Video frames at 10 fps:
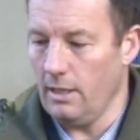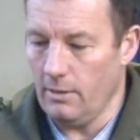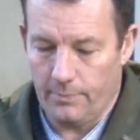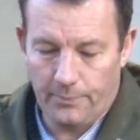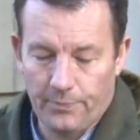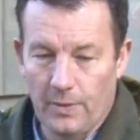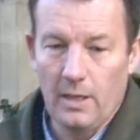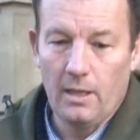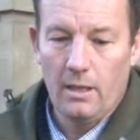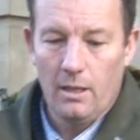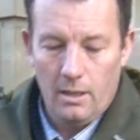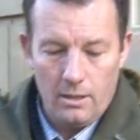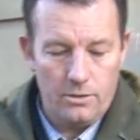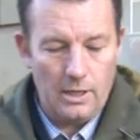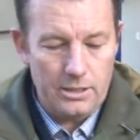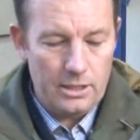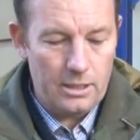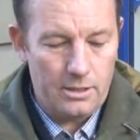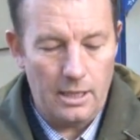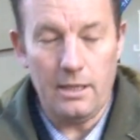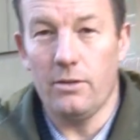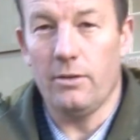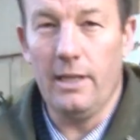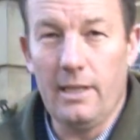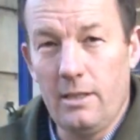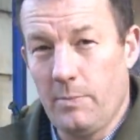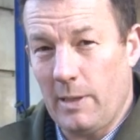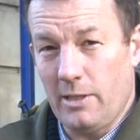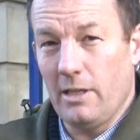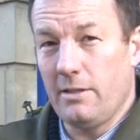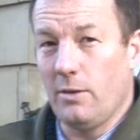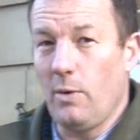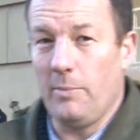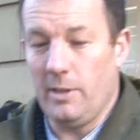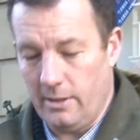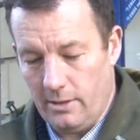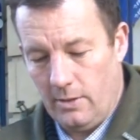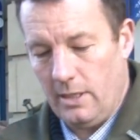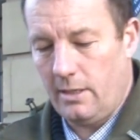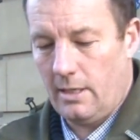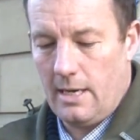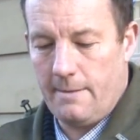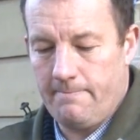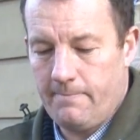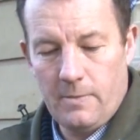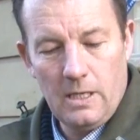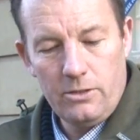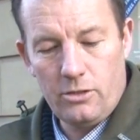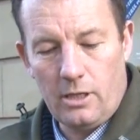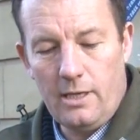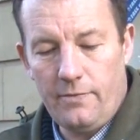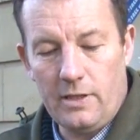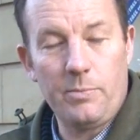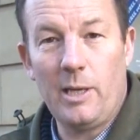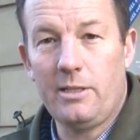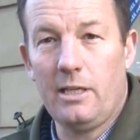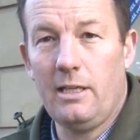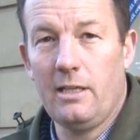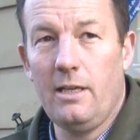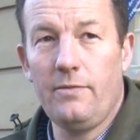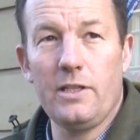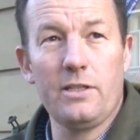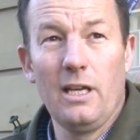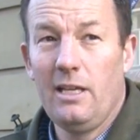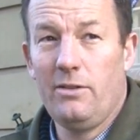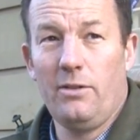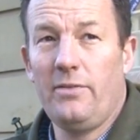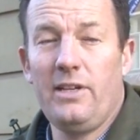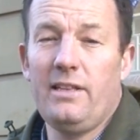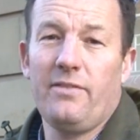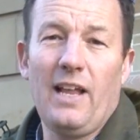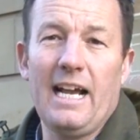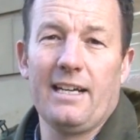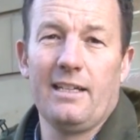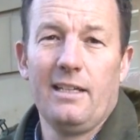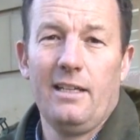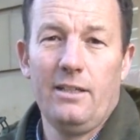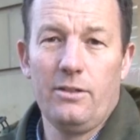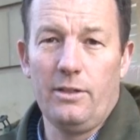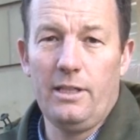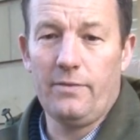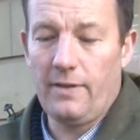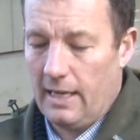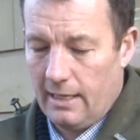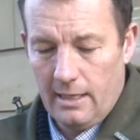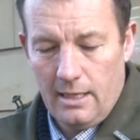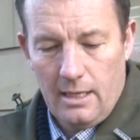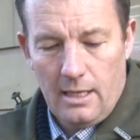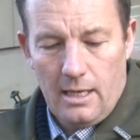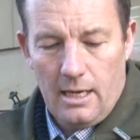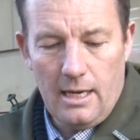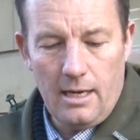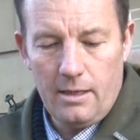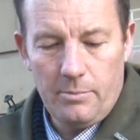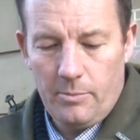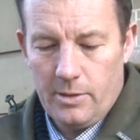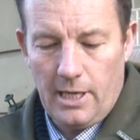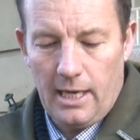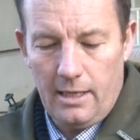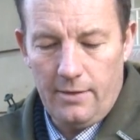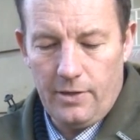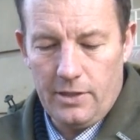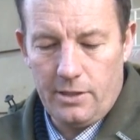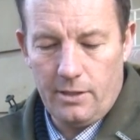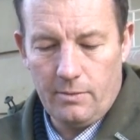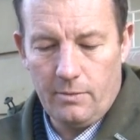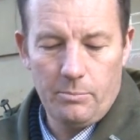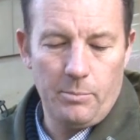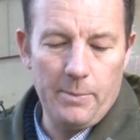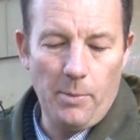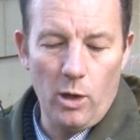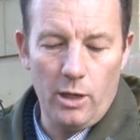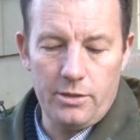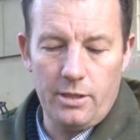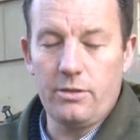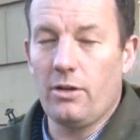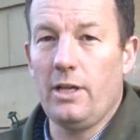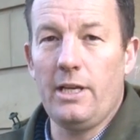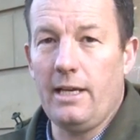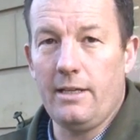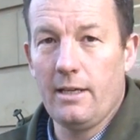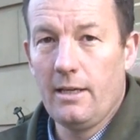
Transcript: you. So as you can see, you don't need any specialist equipment to do this. Just leaflets, basically. Leaflets. You don't even need the flag. You don't need the flag. Set of leaflets, big pockets, that's all you need.